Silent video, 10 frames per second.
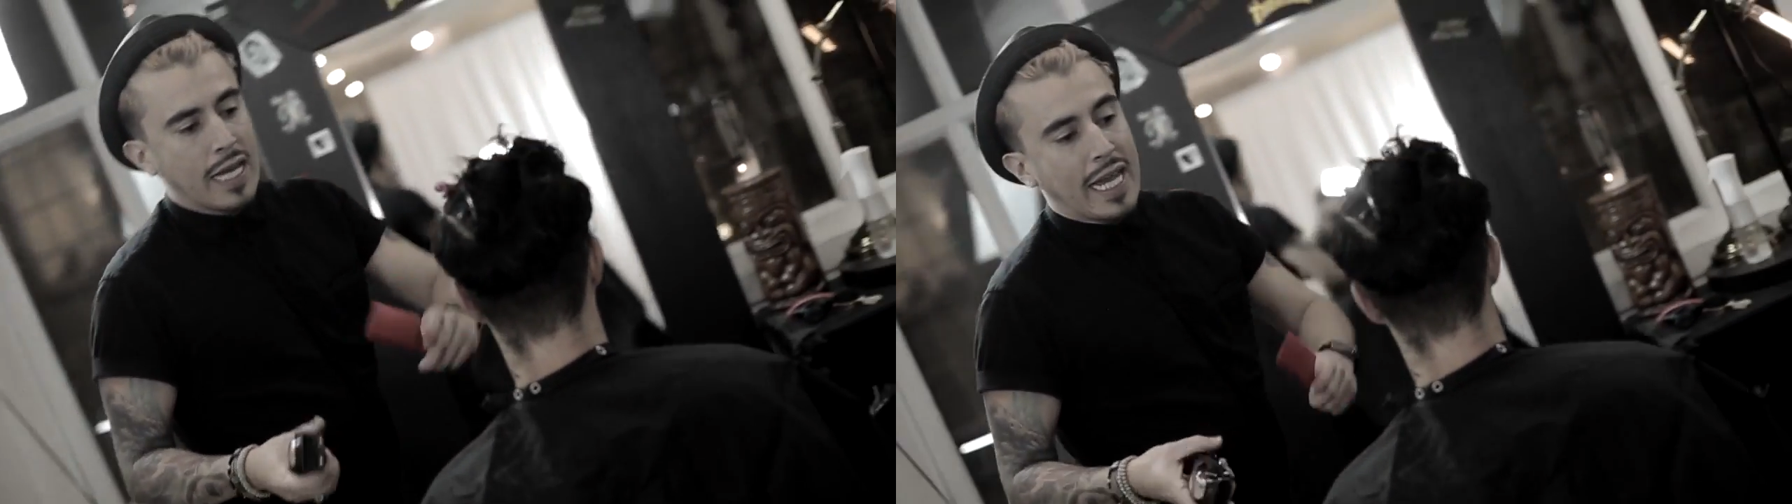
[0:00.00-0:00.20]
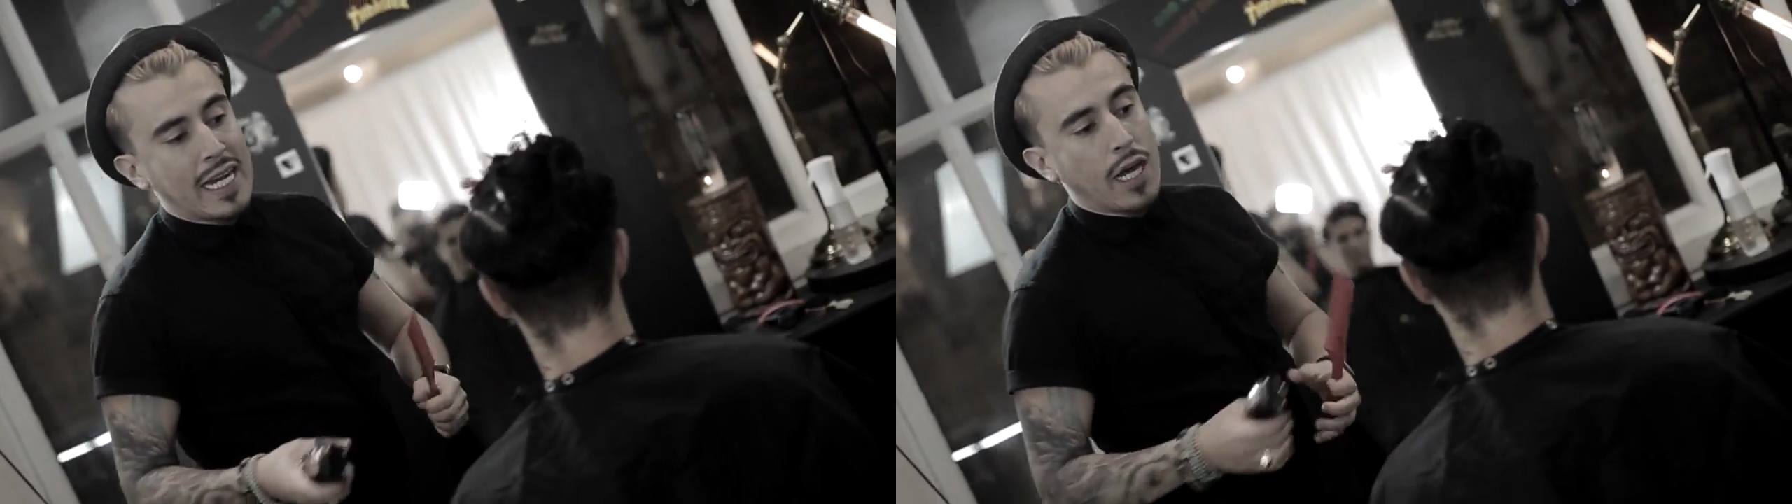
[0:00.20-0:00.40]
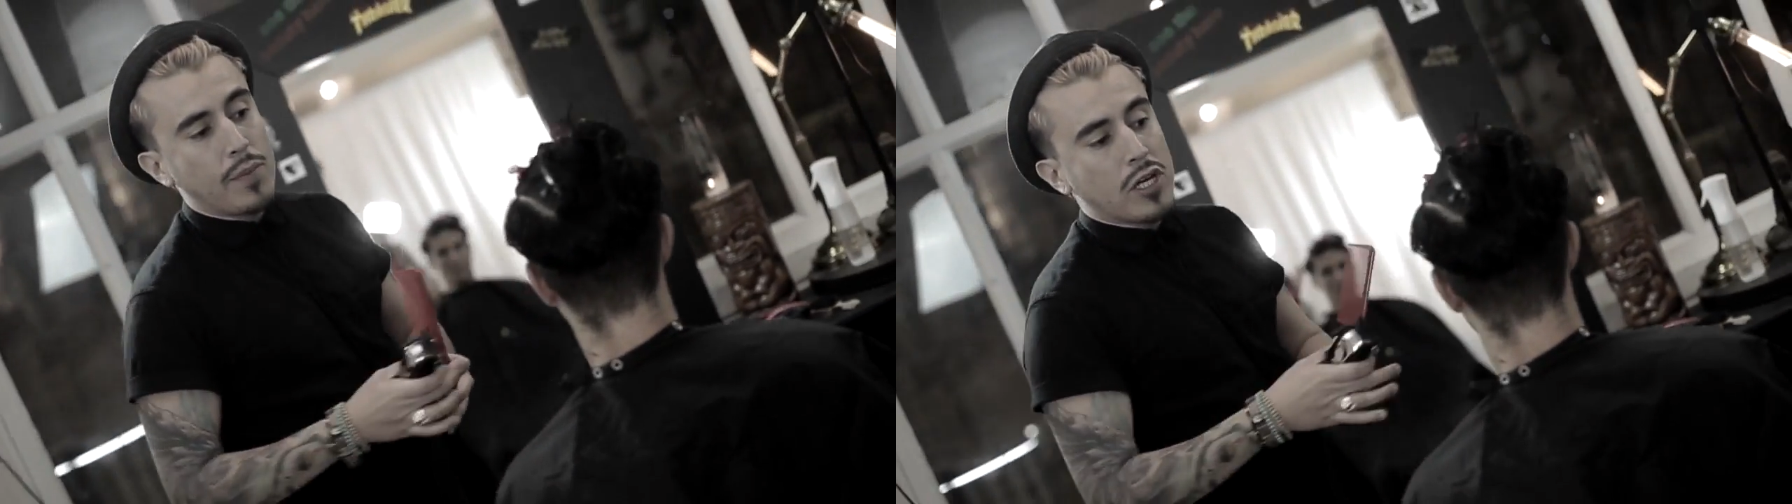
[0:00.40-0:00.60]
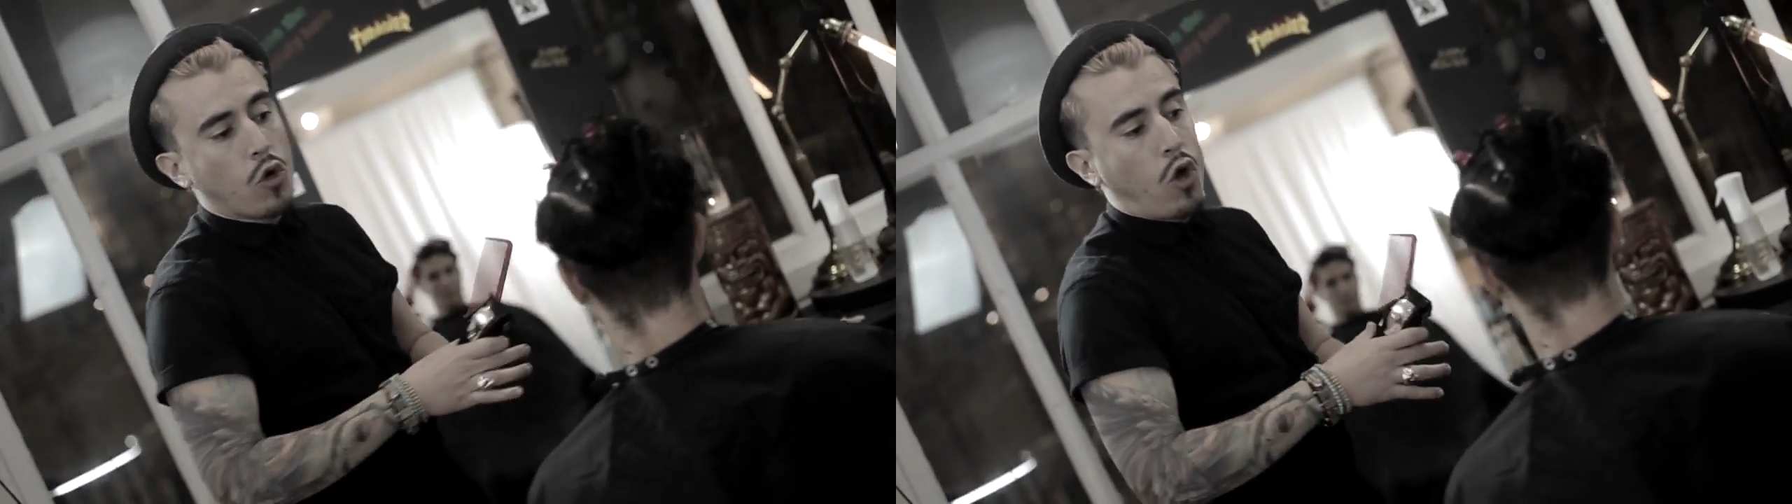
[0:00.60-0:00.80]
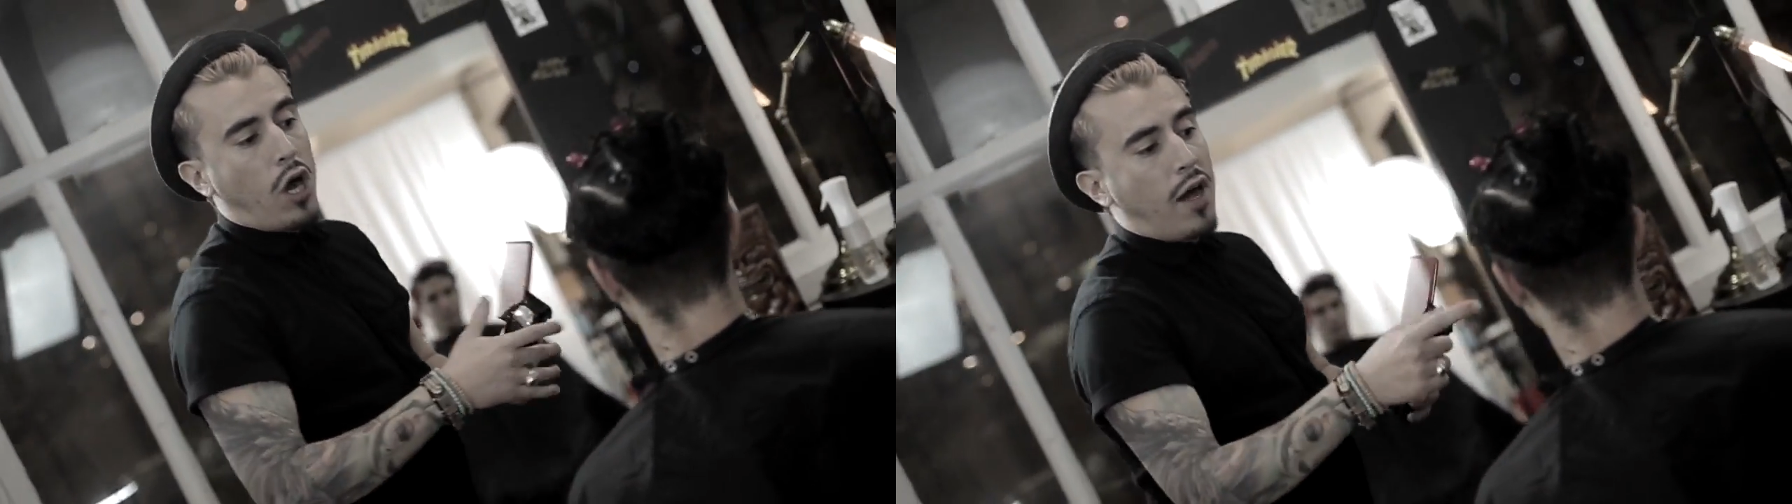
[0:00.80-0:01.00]
And now I'm gonna
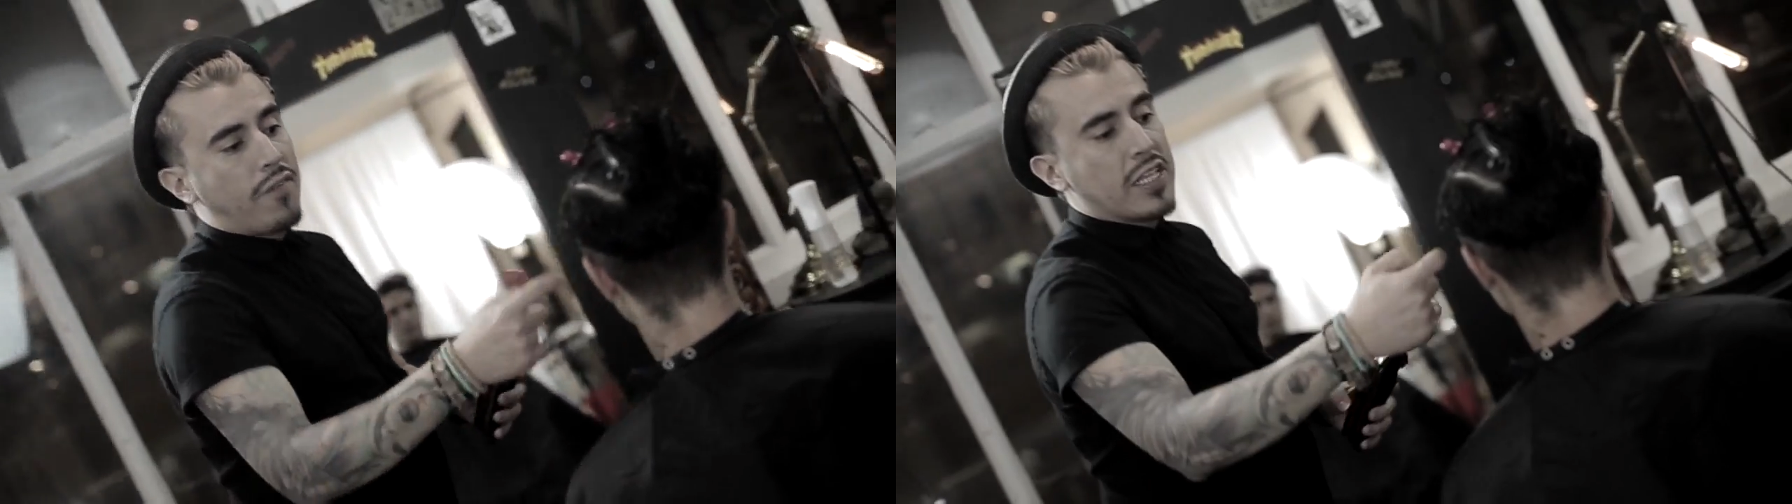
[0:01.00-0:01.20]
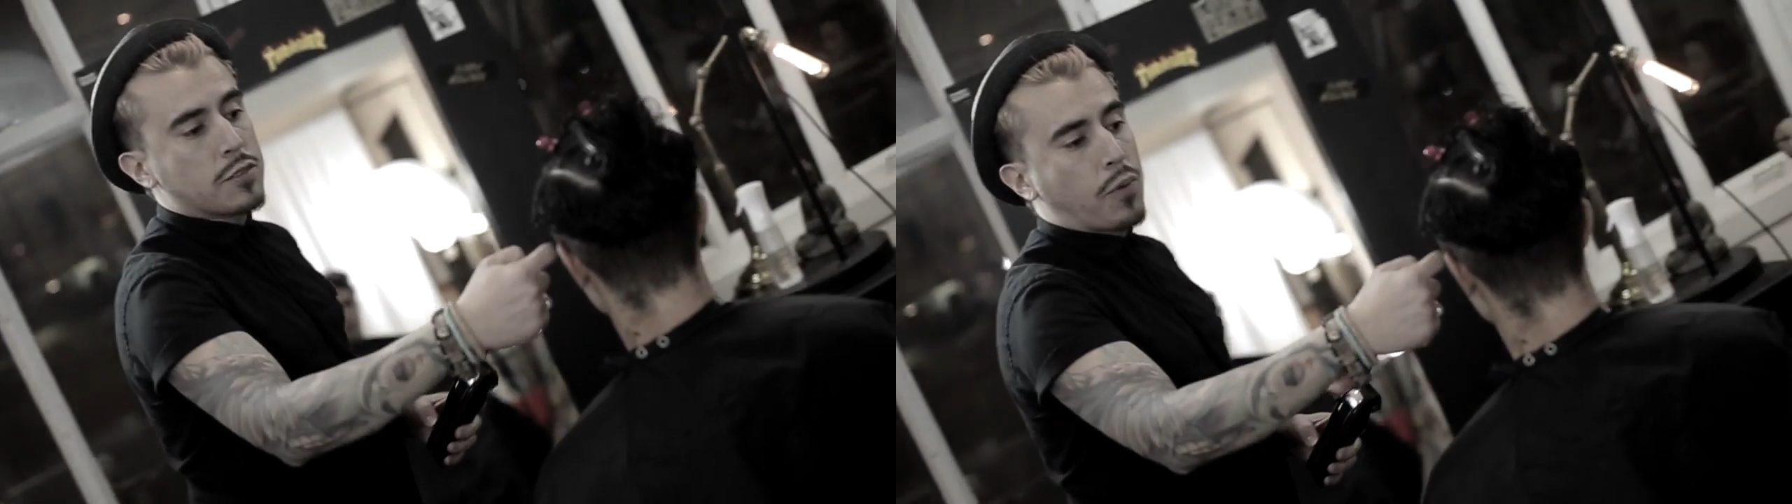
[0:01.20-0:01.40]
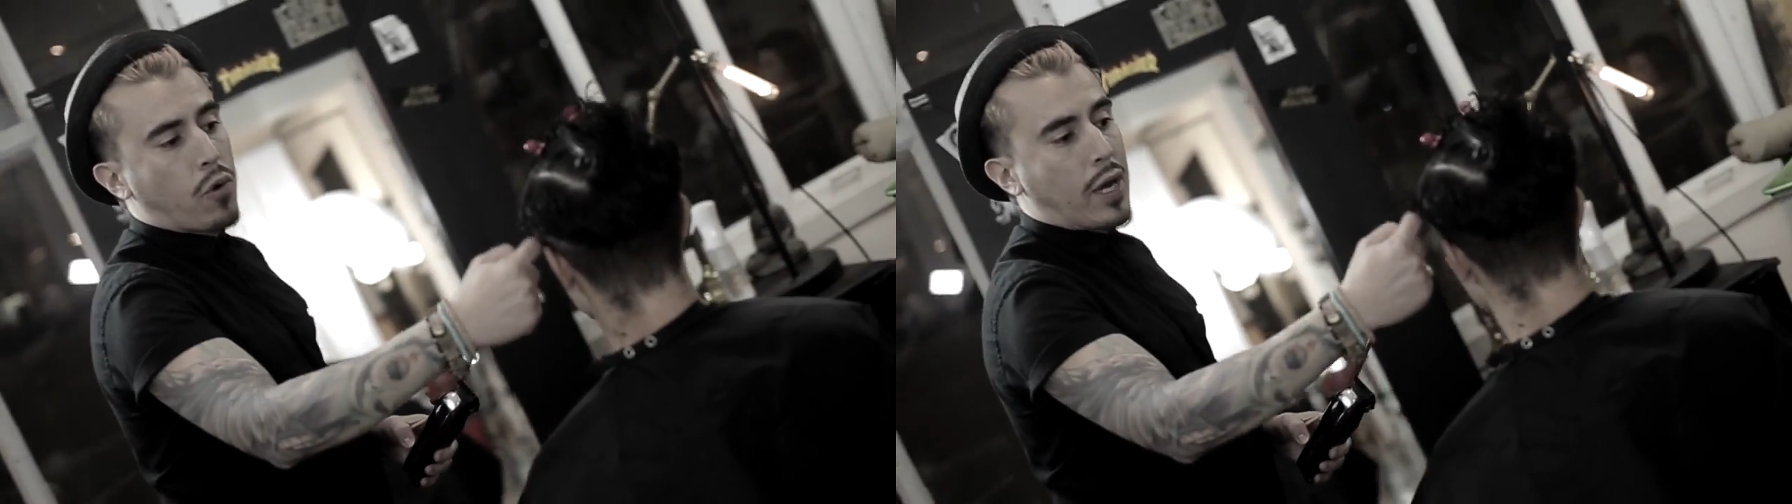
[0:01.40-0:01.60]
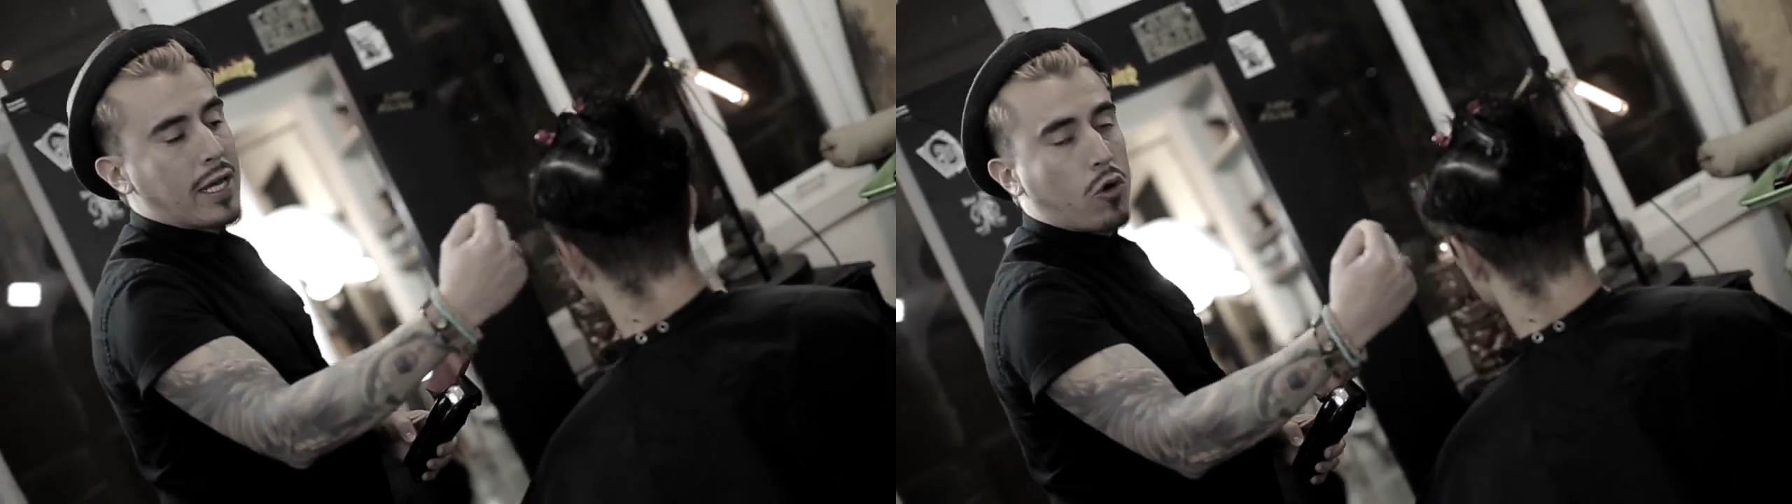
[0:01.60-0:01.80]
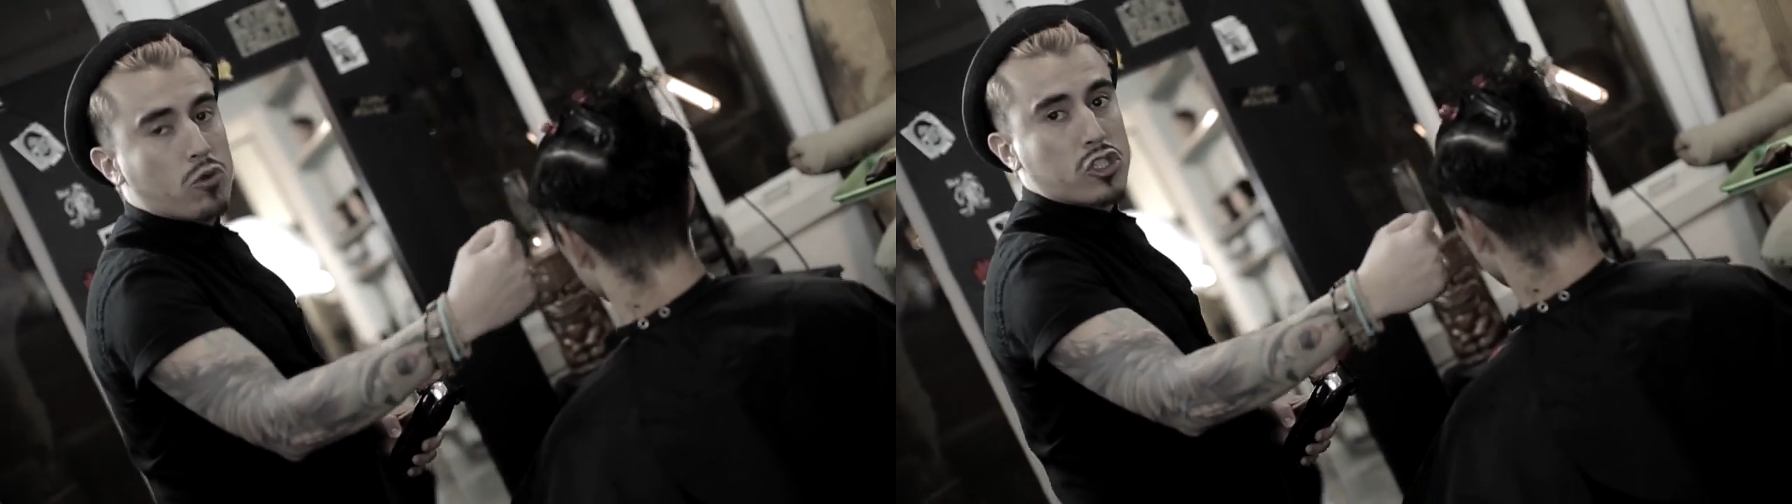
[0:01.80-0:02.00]
go off his
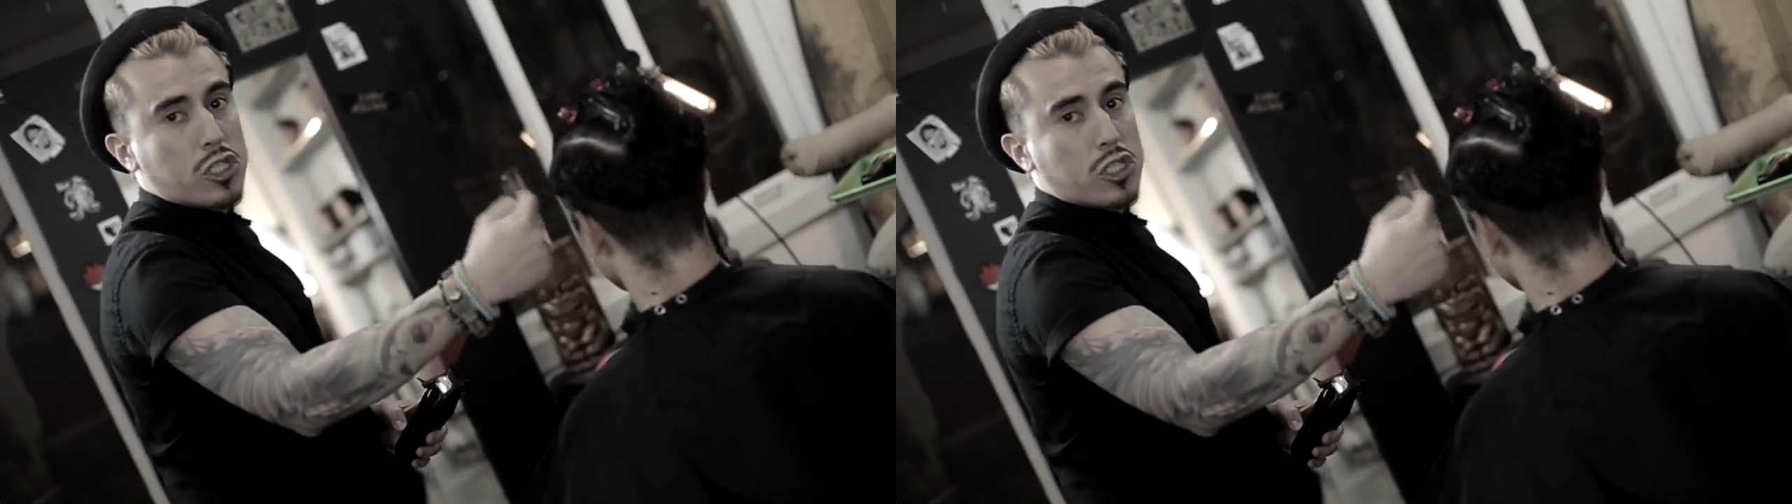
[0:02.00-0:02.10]
parietal,